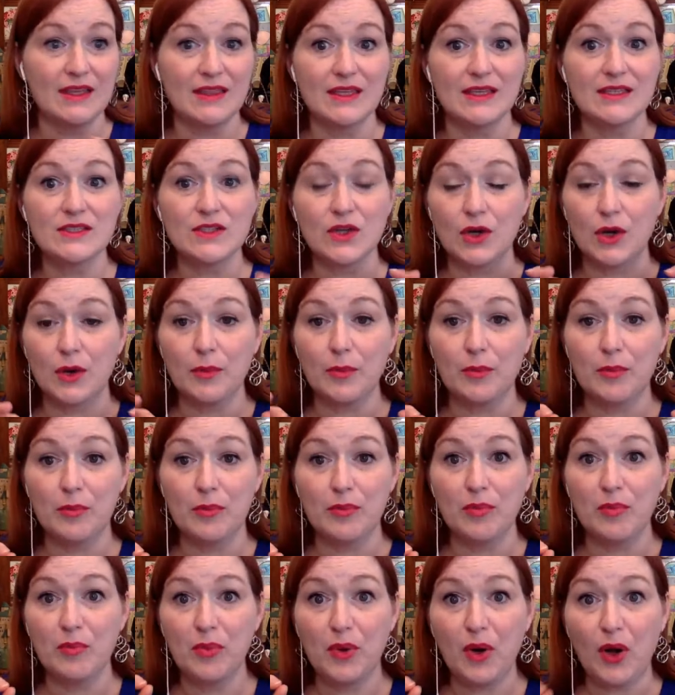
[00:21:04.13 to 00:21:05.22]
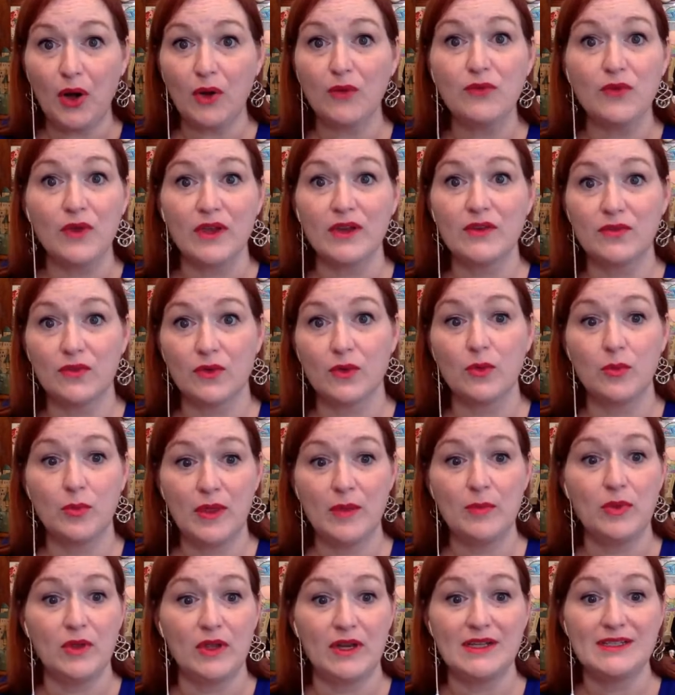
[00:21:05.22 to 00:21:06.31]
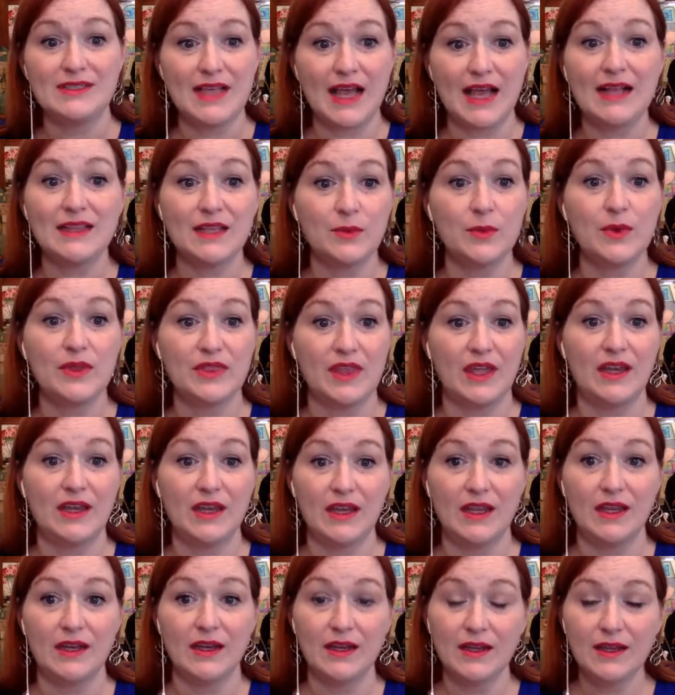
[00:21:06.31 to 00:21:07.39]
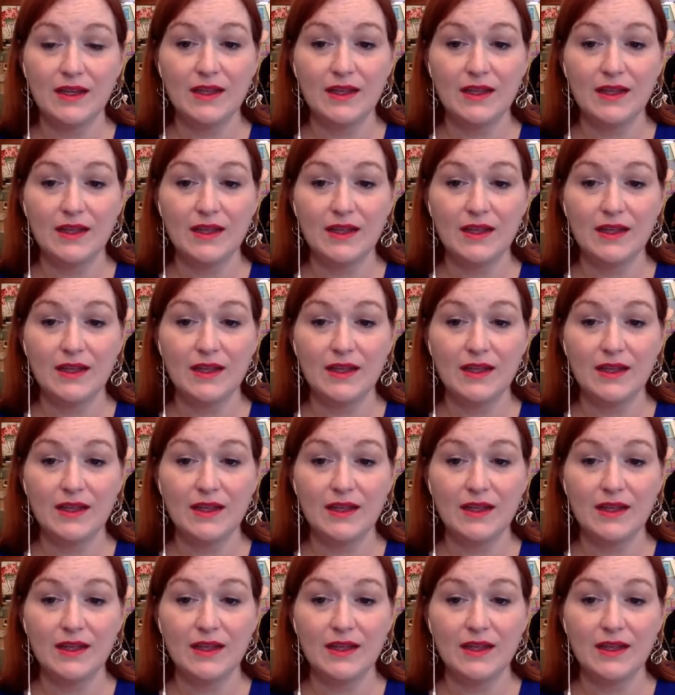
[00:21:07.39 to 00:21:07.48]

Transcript: this are perfect for people and exactly what they need.